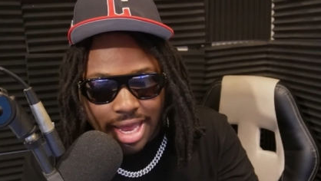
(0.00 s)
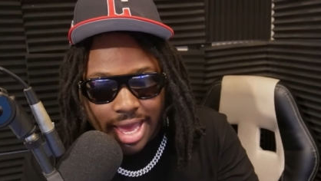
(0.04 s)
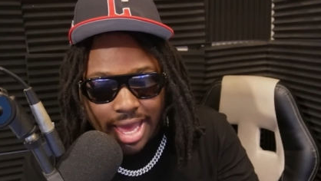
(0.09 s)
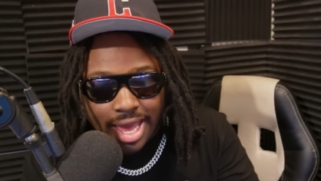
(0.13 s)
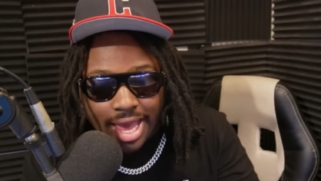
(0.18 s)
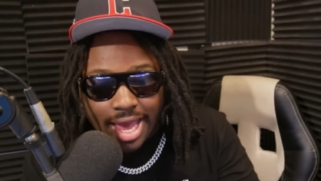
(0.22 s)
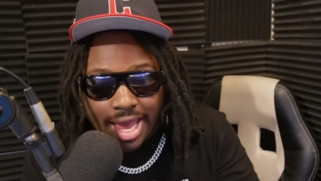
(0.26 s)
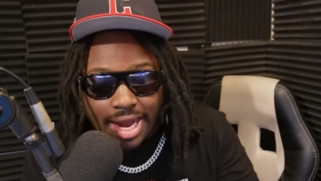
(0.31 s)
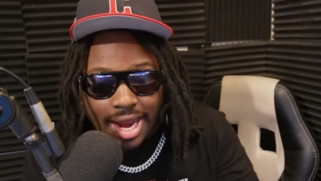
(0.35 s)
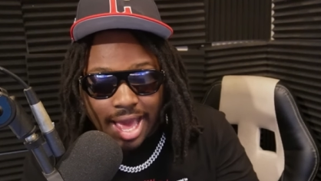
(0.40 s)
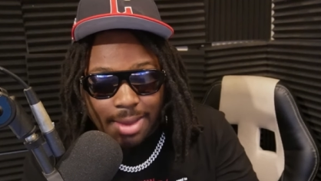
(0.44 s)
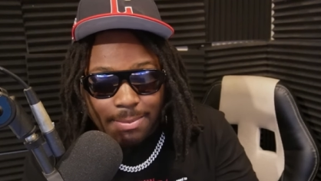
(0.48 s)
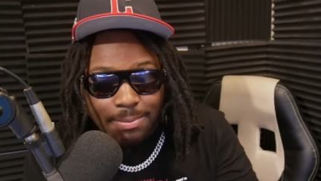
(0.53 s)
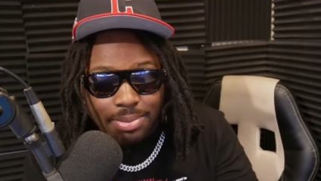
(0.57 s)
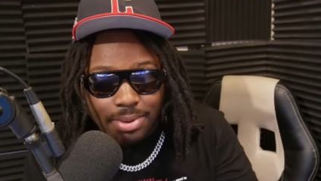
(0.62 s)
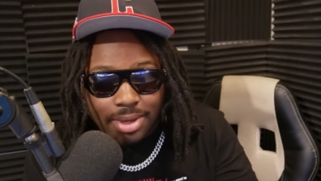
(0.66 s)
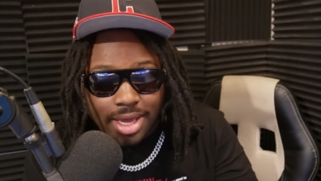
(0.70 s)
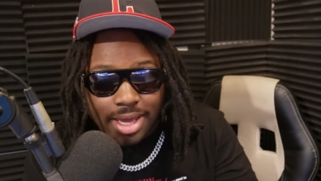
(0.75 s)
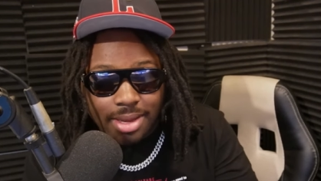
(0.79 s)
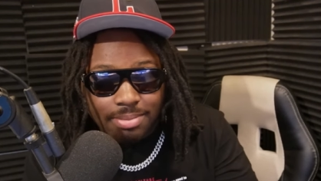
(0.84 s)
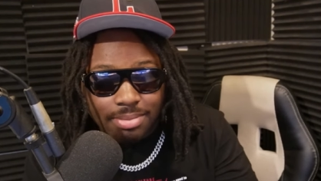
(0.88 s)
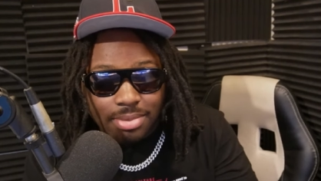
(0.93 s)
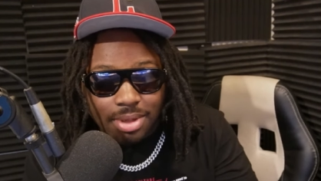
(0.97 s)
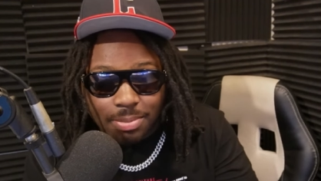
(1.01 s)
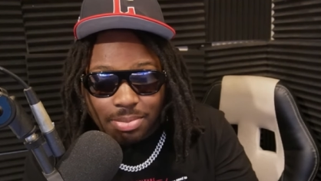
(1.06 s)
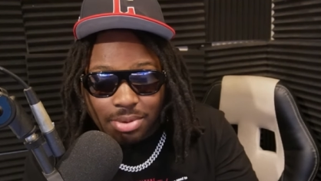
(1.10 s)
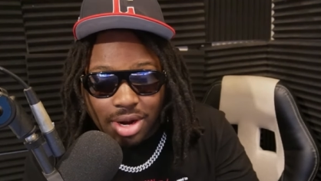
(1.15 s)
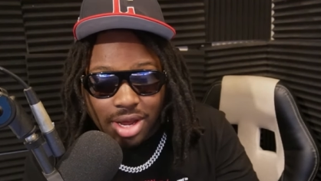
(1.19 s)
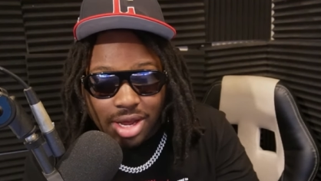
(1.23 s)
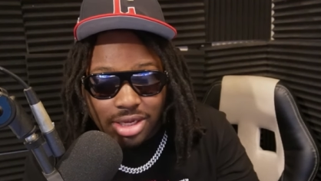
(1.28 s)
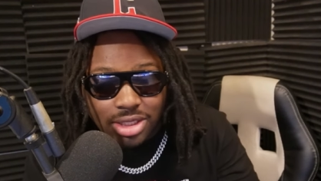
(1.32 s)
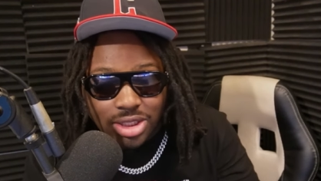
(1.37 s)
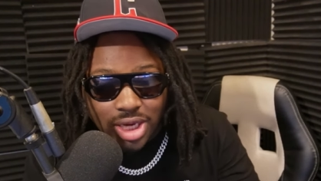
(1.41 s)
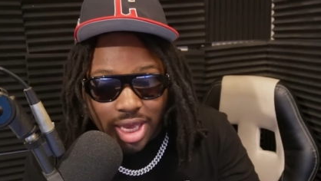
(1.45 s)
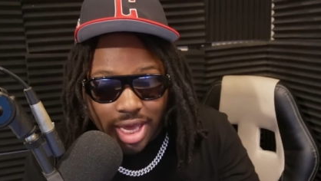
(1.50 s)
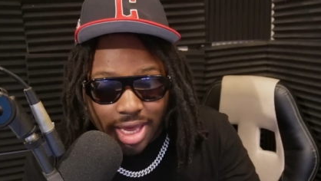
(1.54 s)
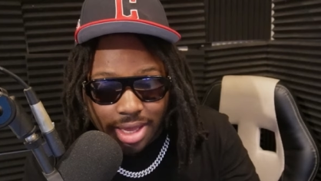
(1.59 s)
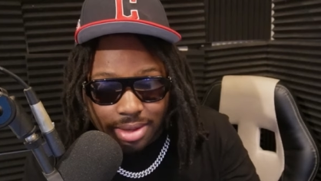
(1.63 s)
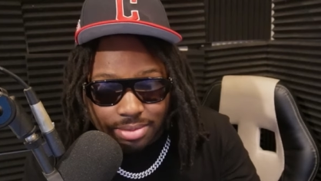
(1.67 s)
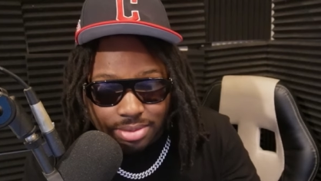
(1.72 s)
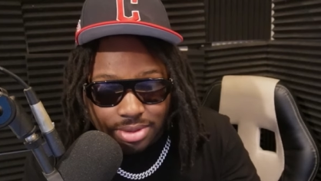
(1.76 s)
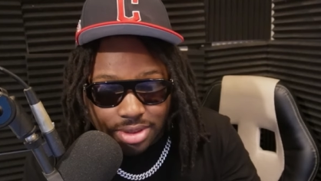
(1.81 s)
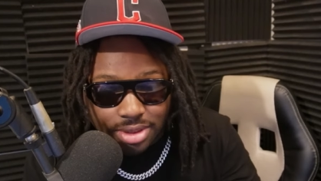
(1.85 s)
And I blame LeBron James.